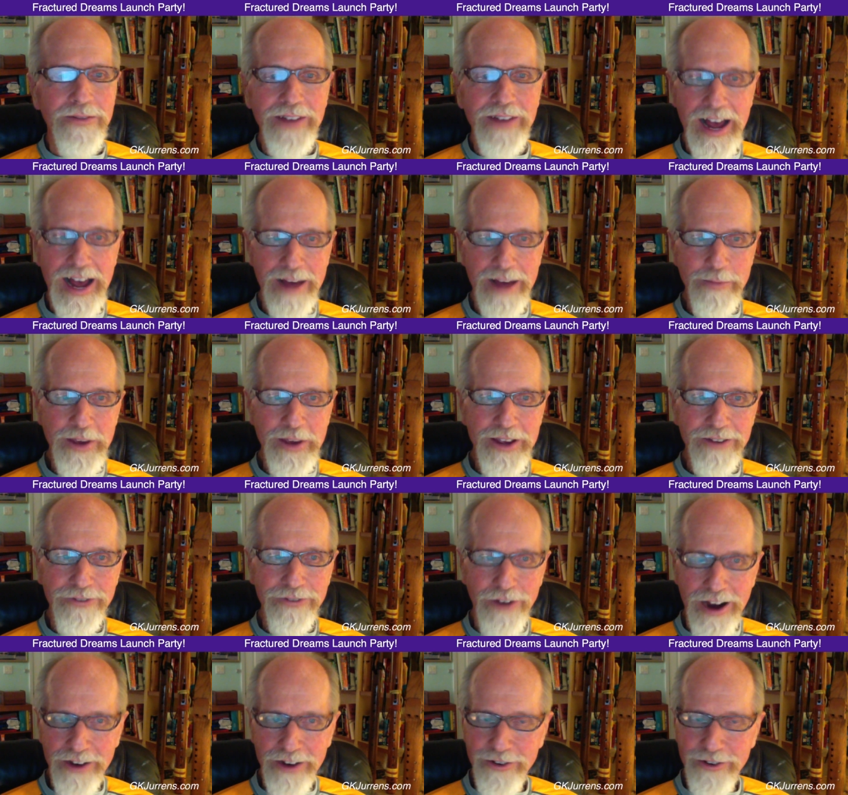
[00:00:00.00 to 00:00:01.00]
copy of
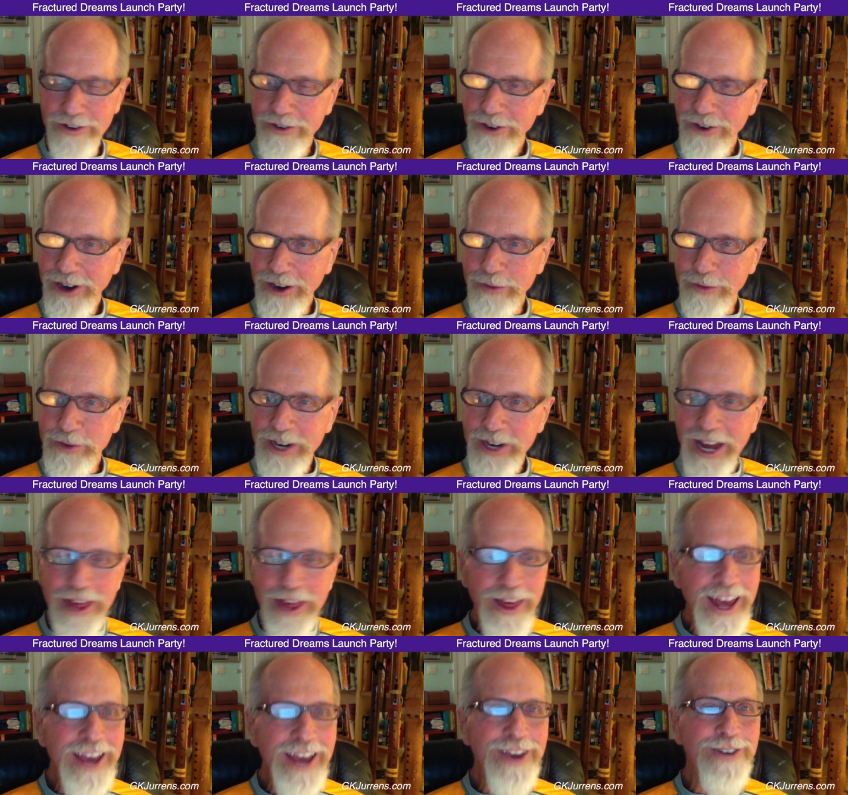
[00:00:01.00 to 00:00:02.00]
Fractured Dreams, and I
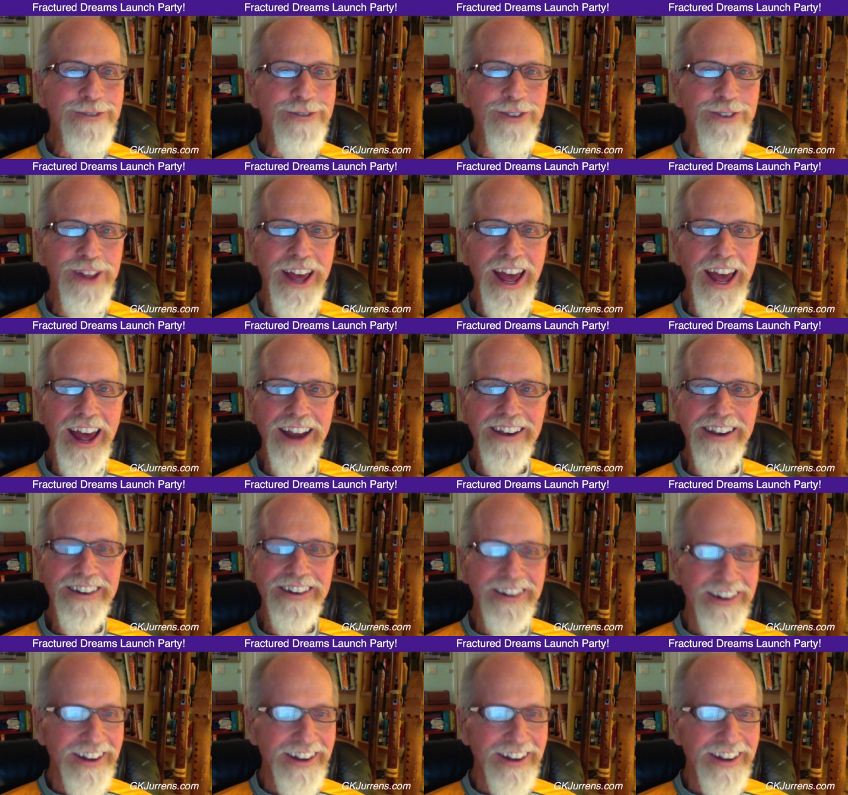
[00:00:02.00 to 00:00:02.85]
thank you for that.